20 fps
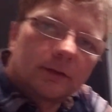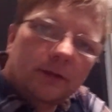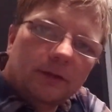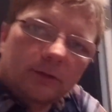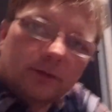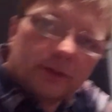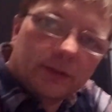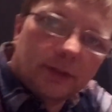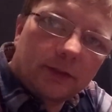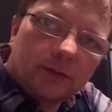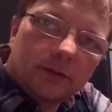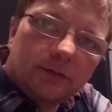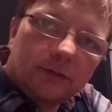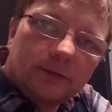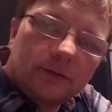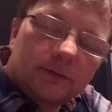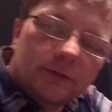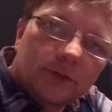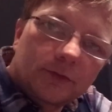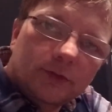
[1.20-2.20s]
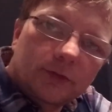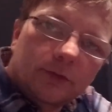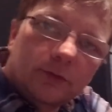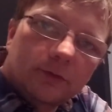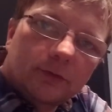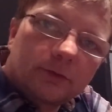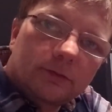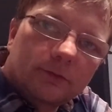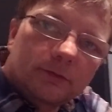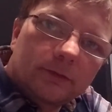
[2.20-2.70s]
Hello again.
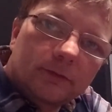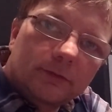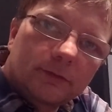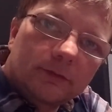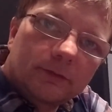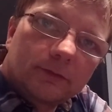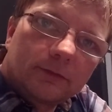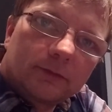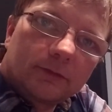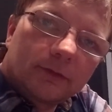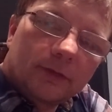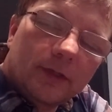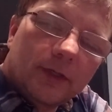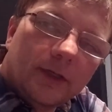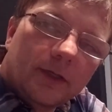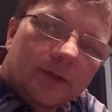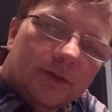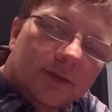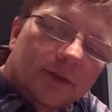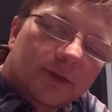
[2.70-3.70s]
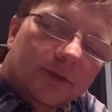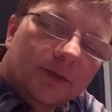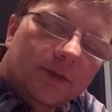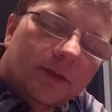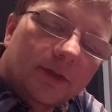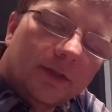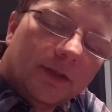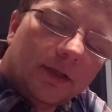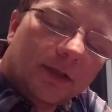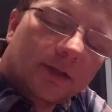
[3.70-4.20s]
So I
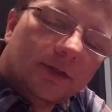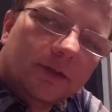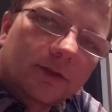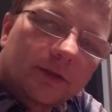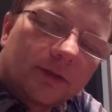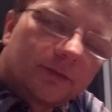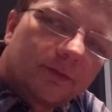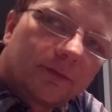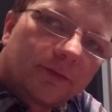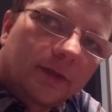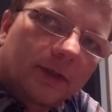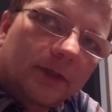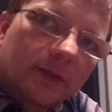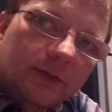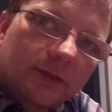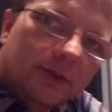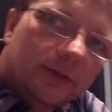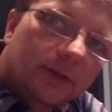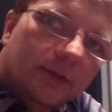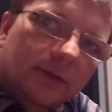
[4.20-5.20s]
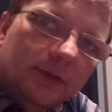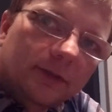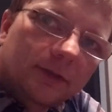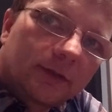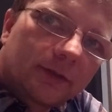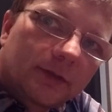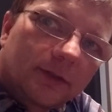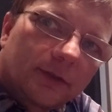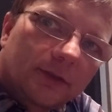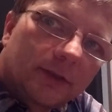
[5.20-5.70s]
just actually finished
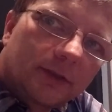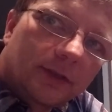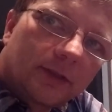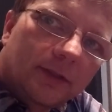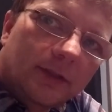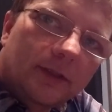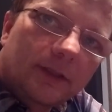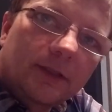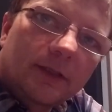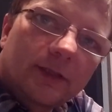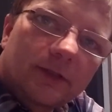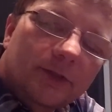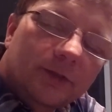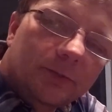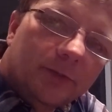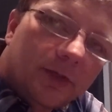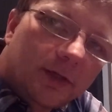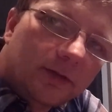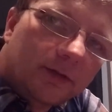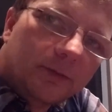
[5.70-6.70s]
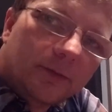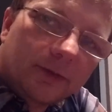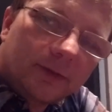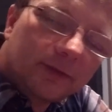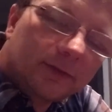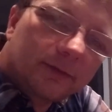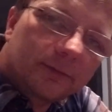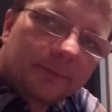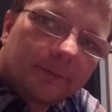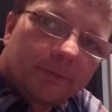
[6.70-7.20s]
an
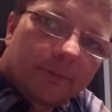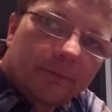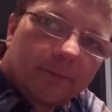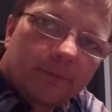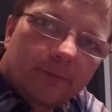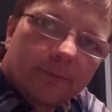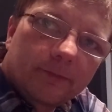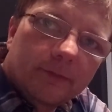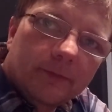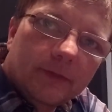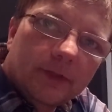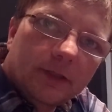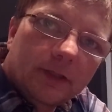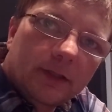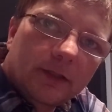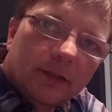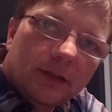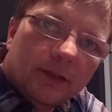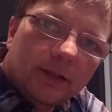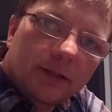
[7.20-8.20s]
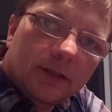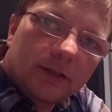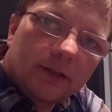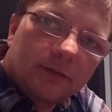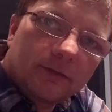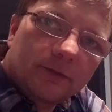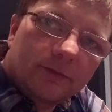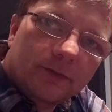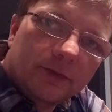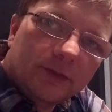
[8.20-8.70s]
experiment
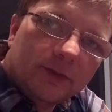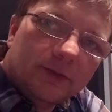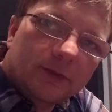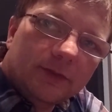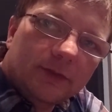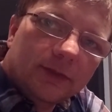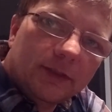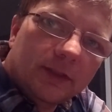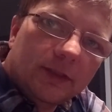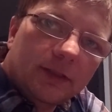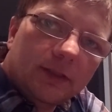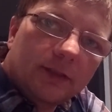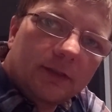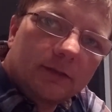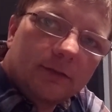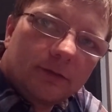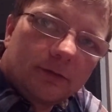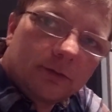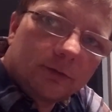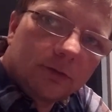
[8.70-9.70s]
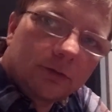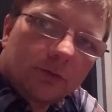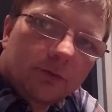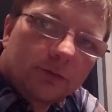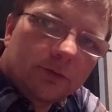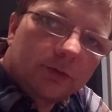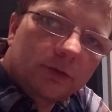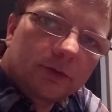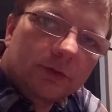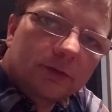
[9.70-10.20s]
in fixing a
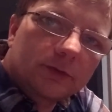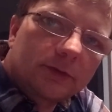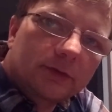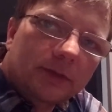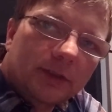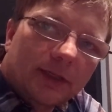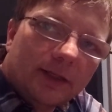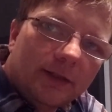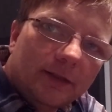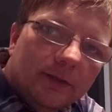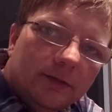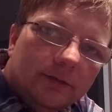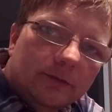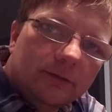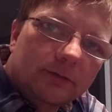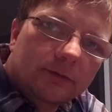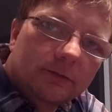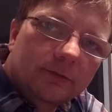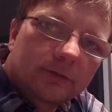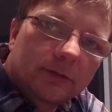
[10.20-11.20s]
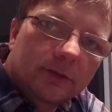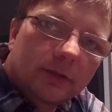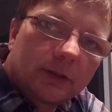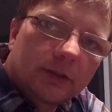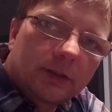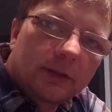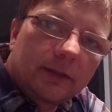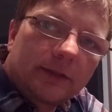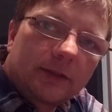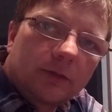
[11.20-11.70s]
loose tile
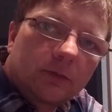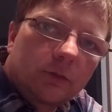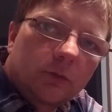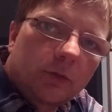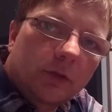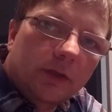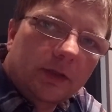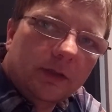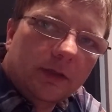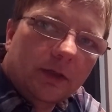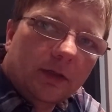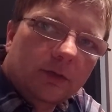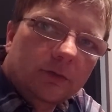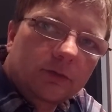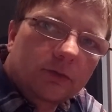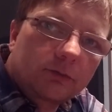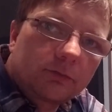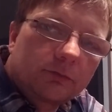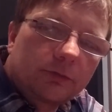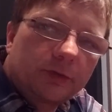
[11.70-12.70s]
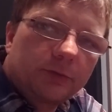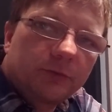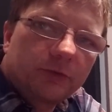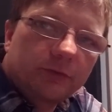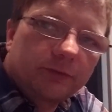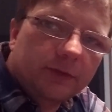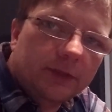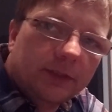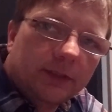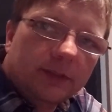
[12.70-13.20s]
without
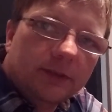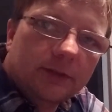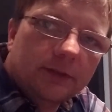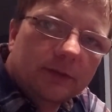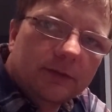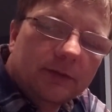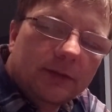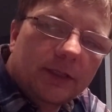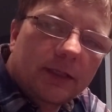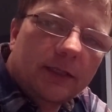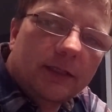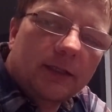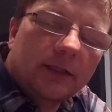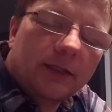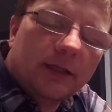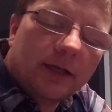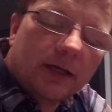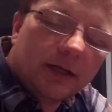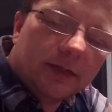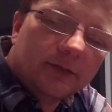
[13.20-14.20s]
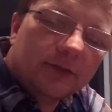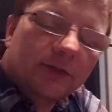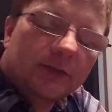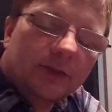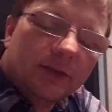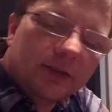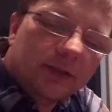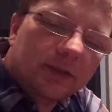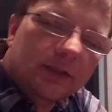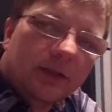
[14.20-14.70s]
removing it, and it has
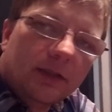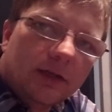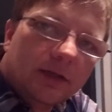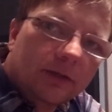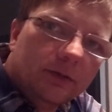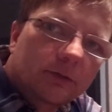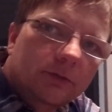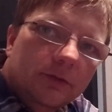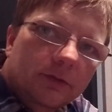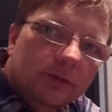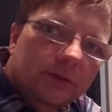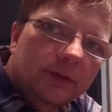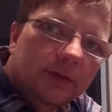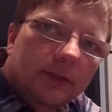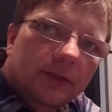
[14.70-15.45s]
turned out